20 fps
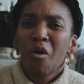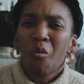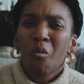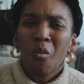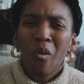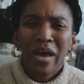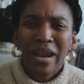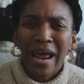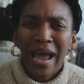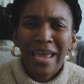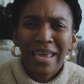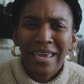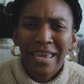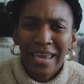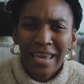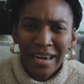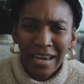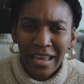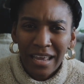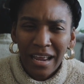when I
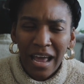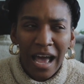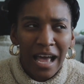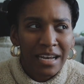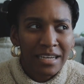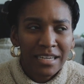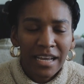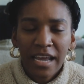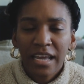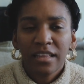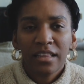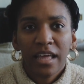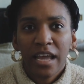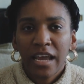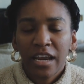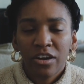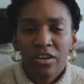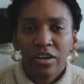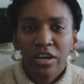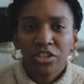get it a day
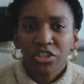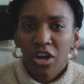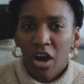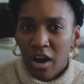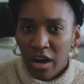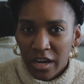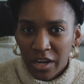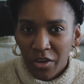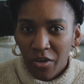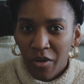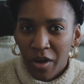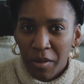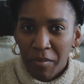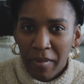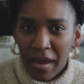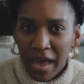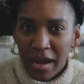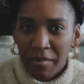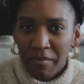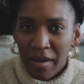later, it's already going
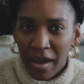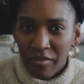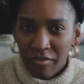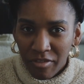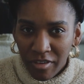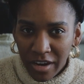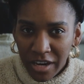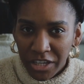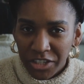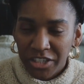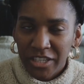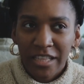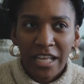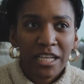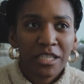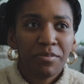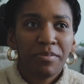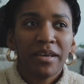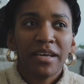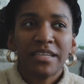bad in my fridge. And
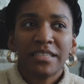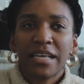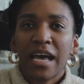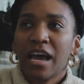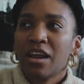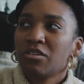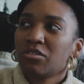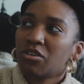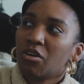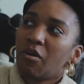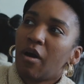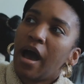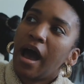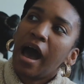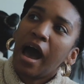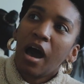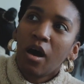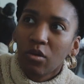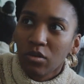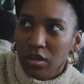that's because I don't know
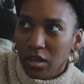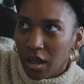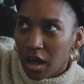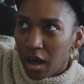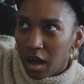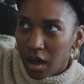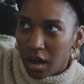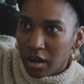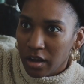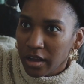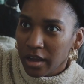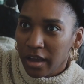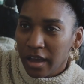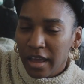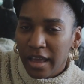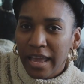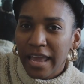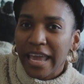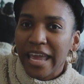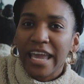how long
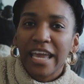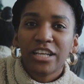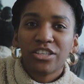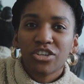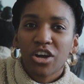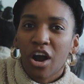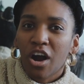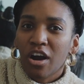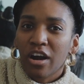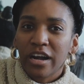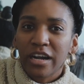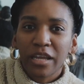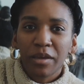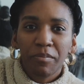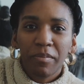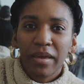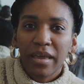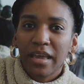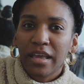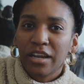it's already
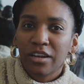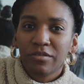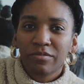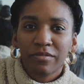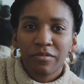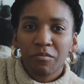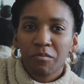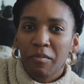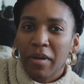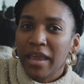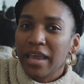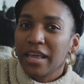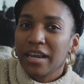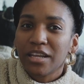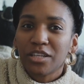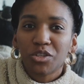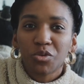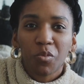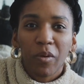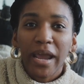been making
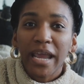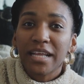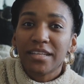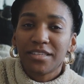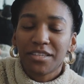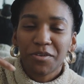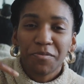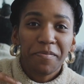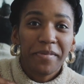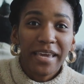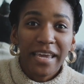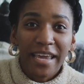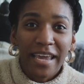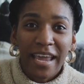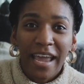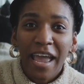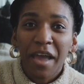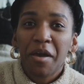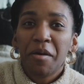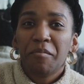its way to
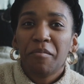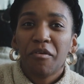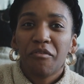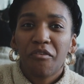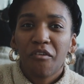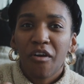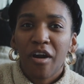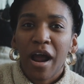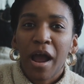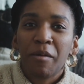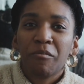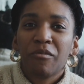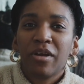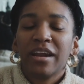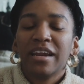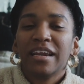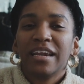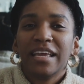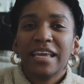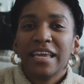me before I'm
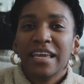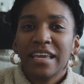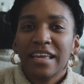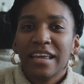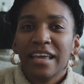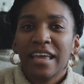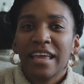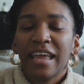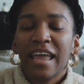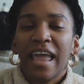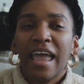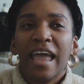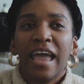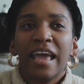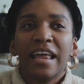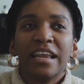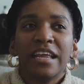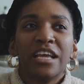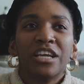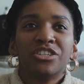ready to eat it.
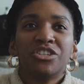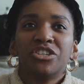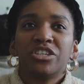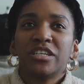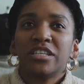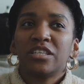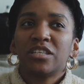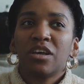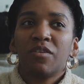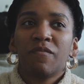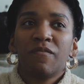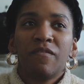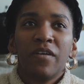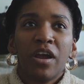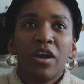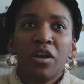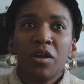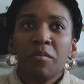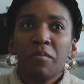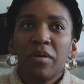And it's just
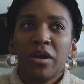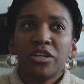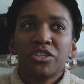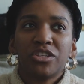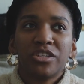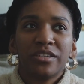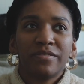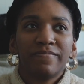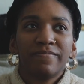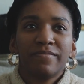very much